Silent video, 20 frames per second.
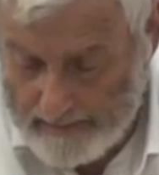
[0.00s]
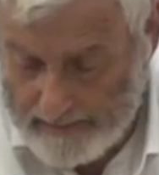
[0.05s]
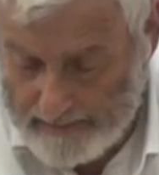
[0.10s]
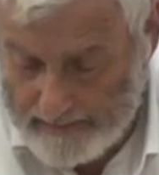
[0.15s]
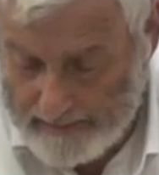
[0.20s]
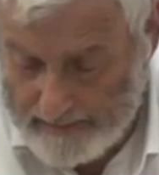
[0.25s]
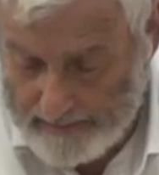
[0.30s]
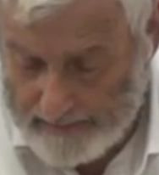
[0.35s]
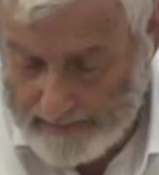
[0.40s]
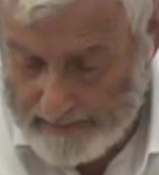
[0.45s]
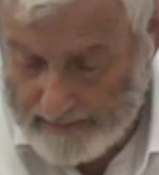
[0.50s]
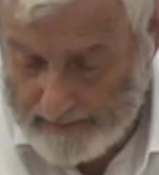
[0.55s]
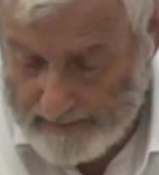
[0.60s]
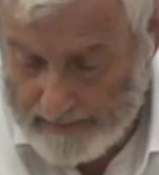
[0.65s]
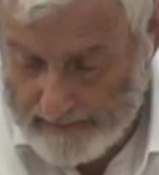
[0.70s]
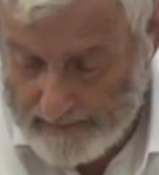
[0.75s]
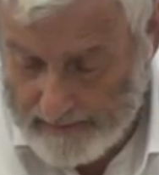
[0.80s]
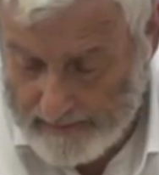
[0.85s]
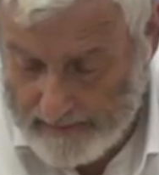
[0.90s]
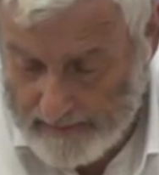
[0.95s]

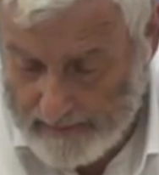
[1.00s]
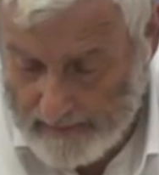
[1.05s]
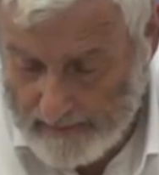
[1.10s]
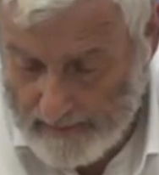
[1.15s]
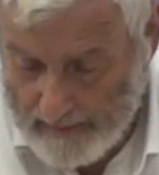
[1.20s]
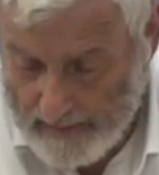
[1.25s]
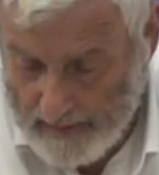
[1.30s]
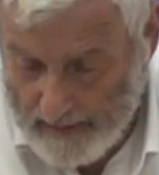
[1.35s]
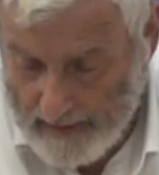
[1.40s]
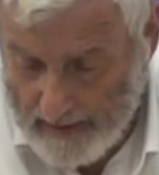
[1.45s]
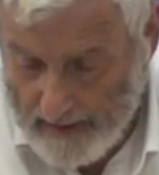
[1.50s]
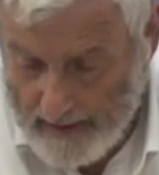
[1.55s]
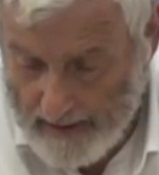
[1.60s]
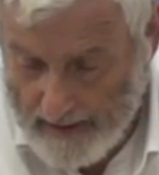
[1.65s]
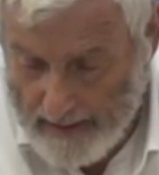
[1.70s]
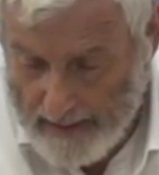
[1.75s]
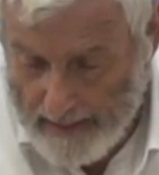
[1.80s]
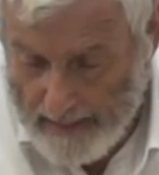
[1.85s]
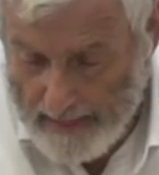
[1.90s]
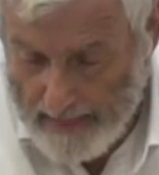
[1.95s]

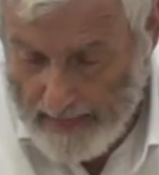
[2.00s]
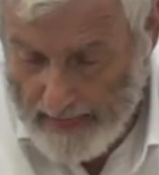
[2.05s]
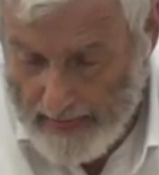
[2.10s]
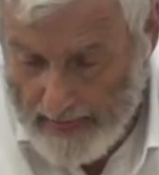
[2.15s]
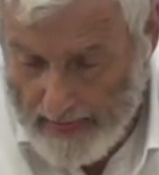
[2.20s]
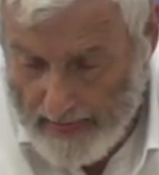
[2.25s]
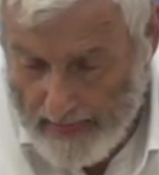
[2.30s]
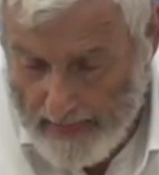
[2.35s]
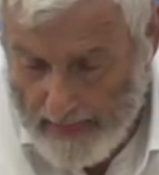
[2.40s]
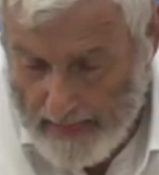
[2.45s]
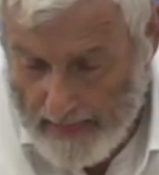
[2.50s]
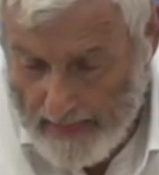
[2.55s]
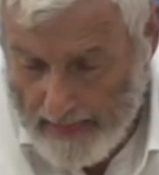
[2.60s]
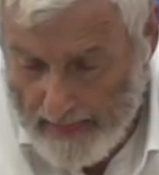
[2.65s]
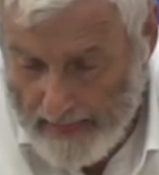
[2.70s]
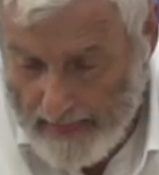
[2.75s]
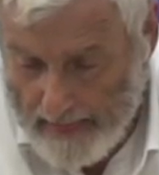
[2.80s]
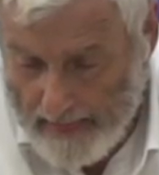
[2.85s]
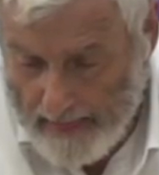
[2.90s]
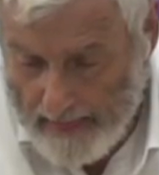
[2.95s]

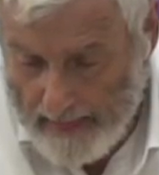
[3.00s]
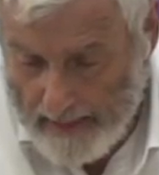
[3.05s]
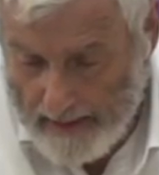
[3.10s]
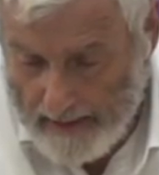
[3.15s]
(no one is talking)